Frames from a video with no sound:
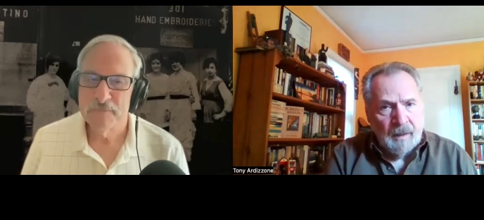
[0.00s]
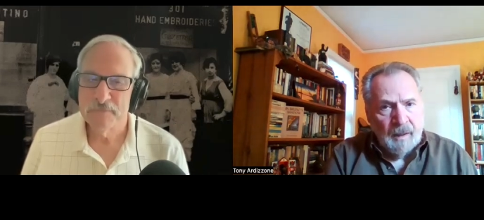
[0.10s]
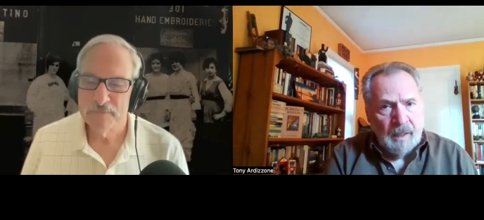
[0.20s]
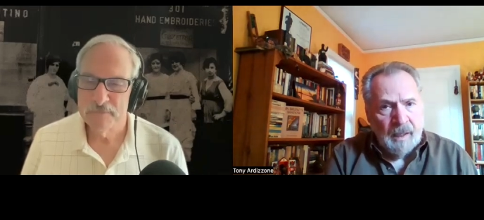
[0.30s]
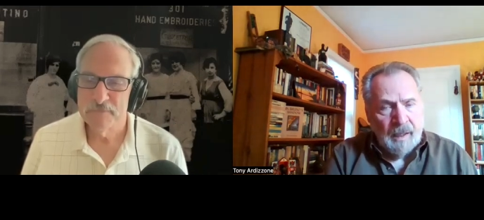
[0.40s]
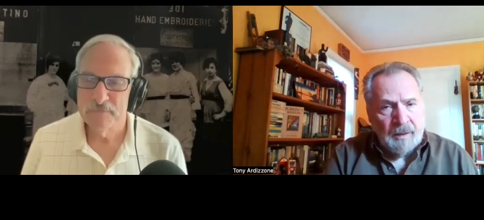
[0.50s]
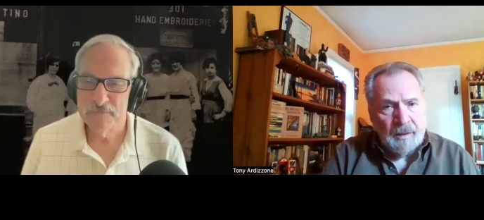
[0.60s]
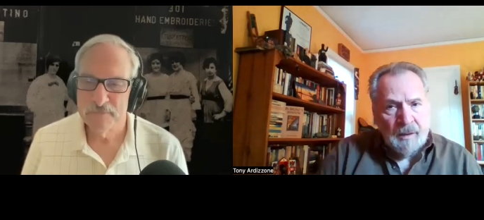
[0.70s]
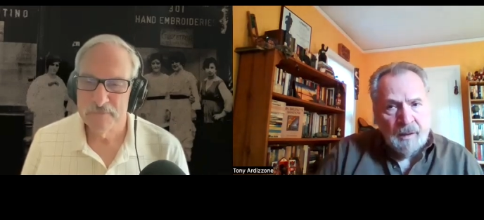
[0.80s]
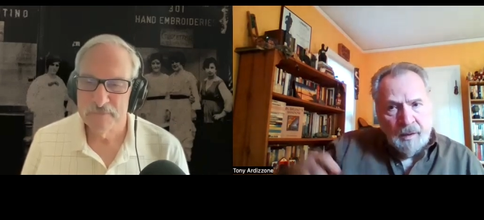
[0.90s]

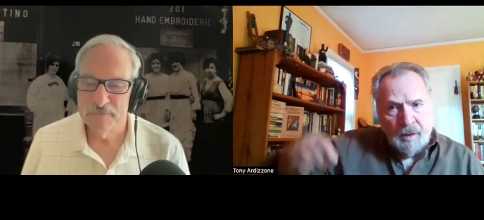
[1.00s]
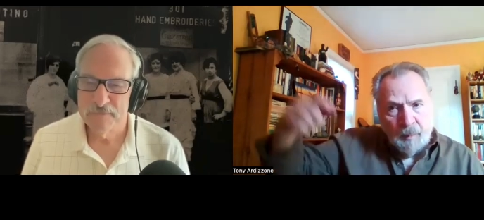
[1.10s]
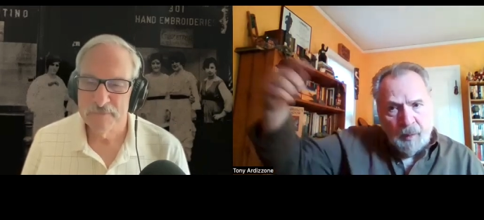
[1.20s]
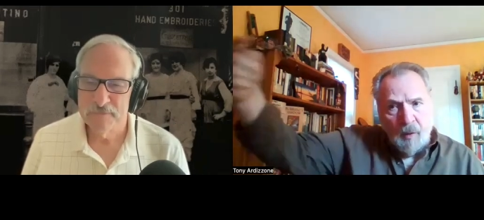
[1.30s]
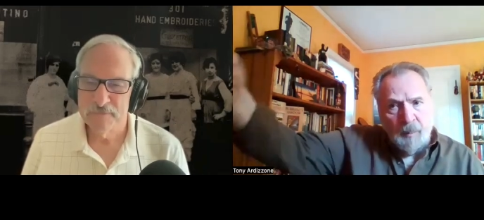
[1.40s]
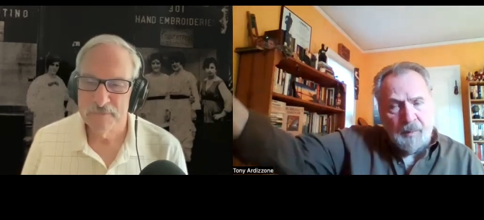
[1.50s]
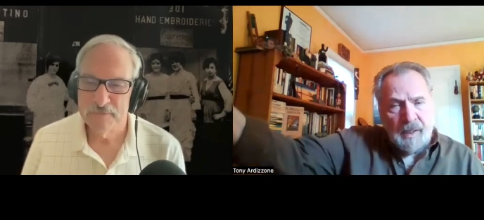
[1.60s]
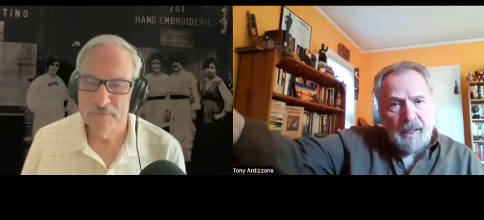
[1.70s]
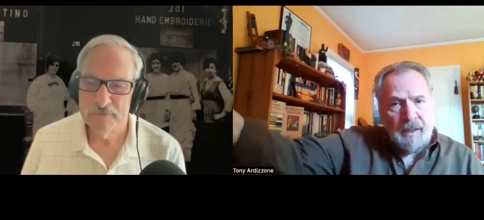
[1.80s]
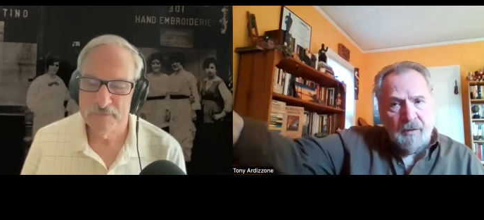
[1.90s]
Speaker 1: And the Pope
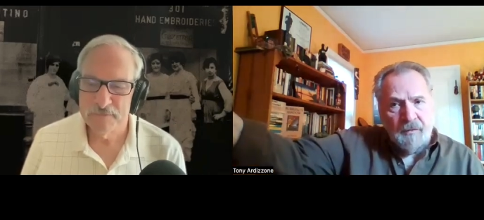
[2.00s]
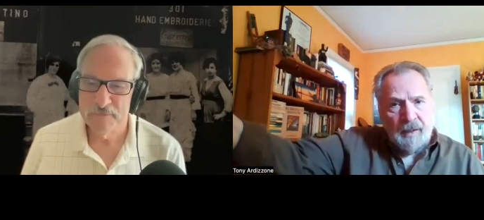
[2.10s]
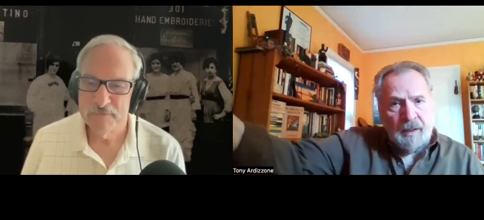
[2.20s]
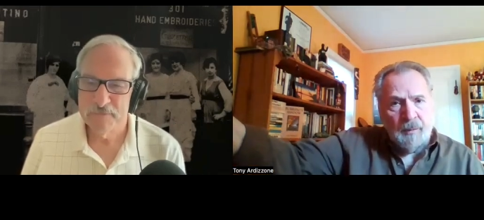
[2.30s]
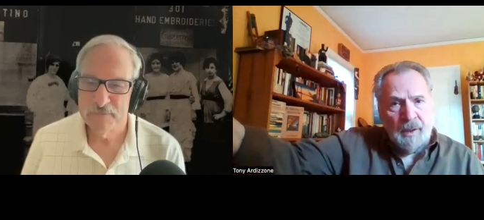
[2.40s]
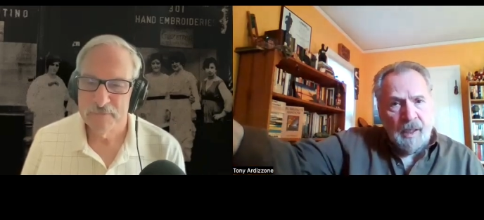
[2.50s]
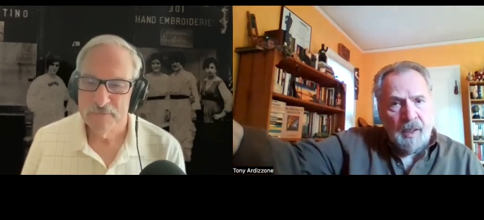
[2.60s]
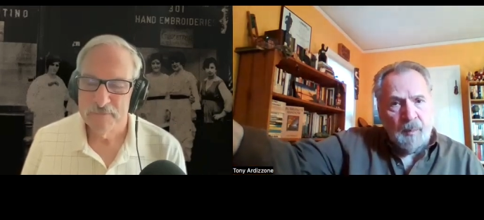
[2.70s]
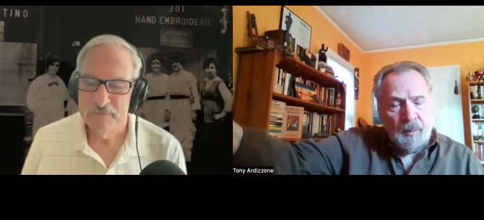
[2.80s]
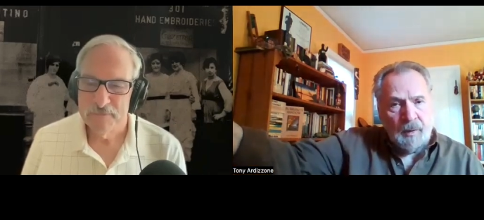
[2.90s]
died the following
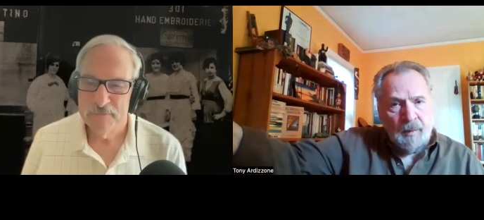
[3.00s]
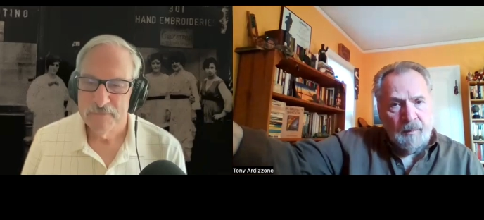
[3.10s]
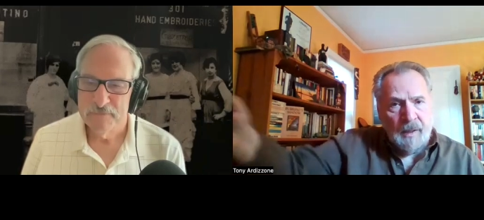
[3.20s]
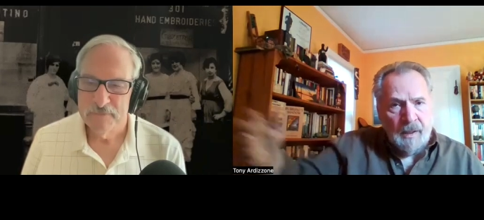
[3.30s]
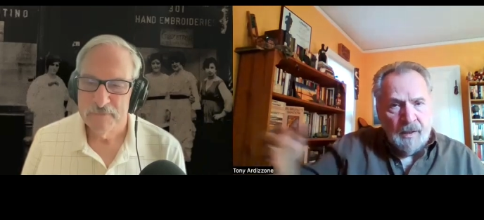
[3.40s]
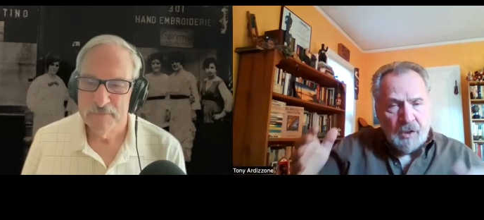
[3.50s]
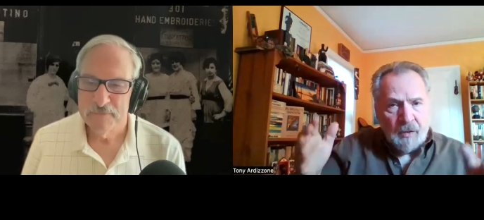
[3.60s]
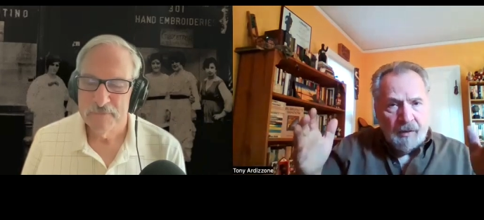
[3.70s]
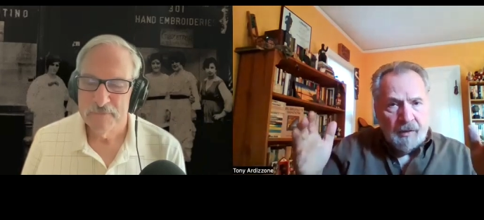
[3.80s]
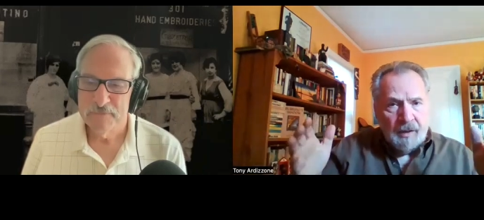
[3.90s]
April. So
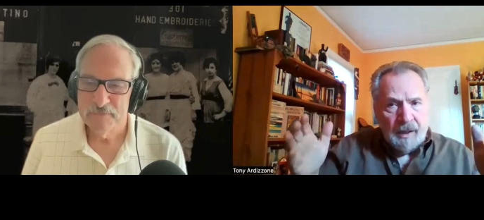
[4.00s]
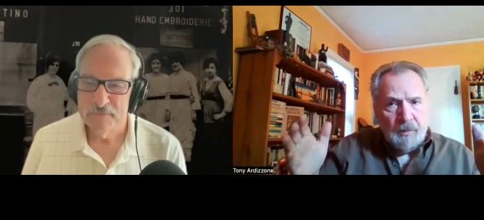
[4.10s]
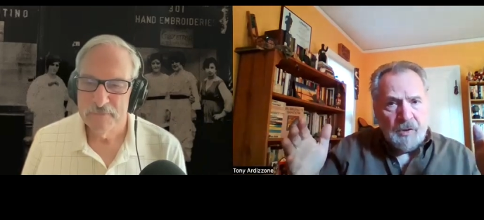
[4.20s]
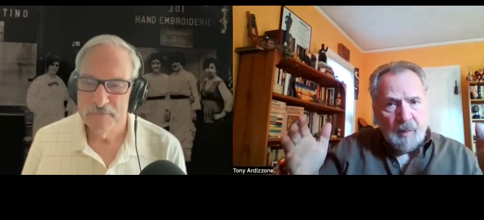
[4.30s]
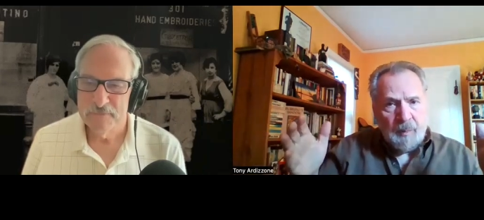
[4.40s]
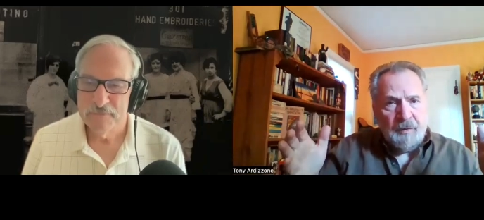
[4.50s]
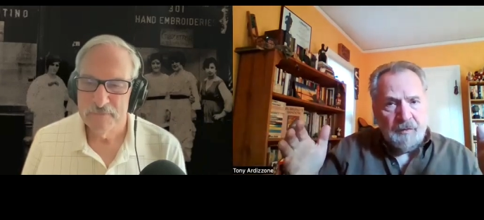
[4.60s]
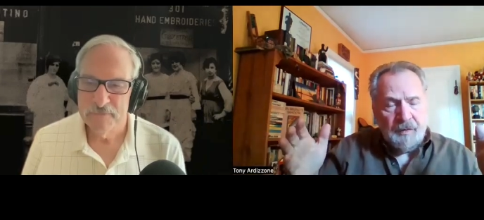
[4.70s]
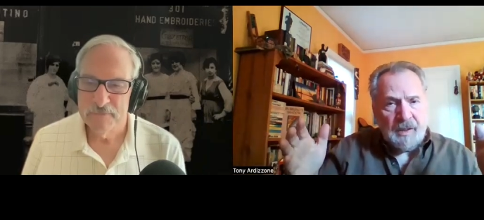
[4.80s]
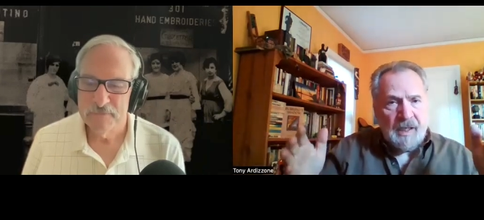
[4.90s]
I thought that was a
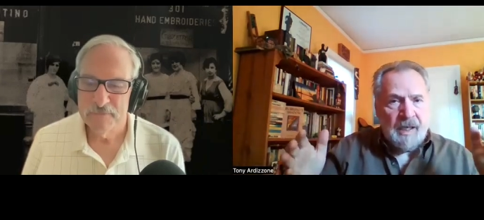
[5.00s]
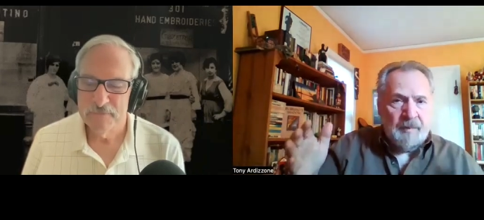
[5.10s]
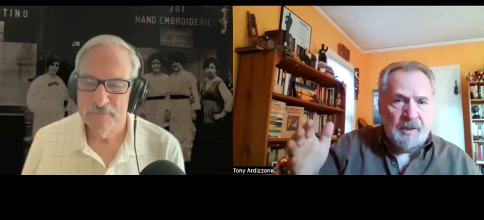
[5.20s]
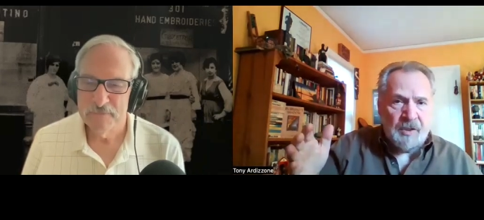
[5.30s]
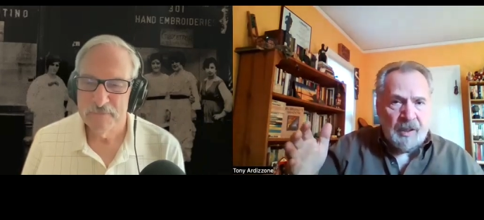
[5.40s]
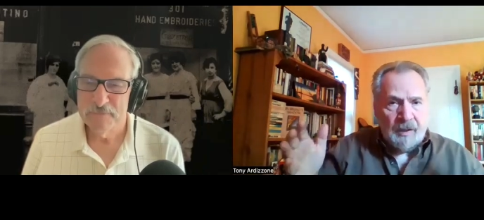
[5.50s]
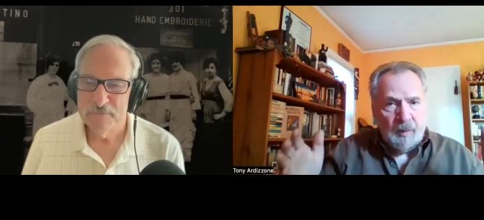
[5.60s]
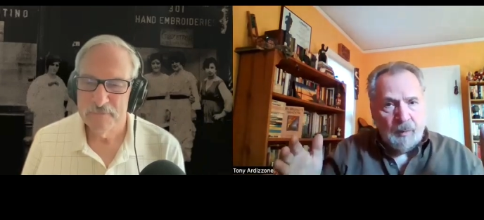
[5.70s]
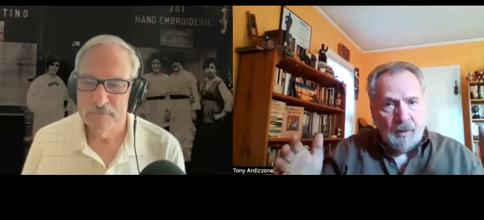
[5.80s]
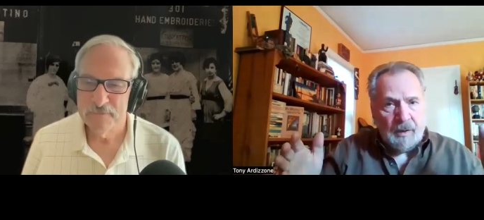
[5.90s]
perfect time to set the
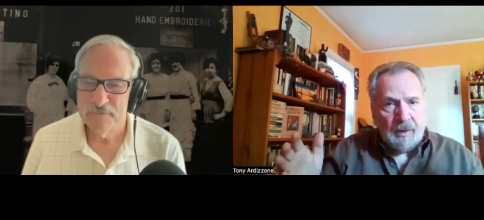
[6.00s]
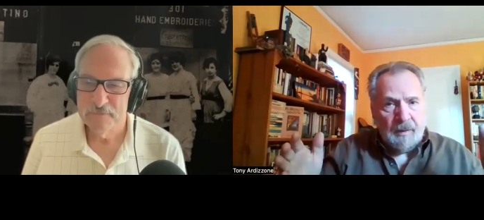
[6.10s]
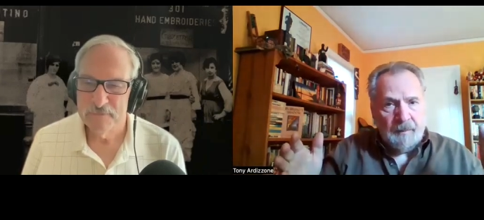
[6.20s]
book.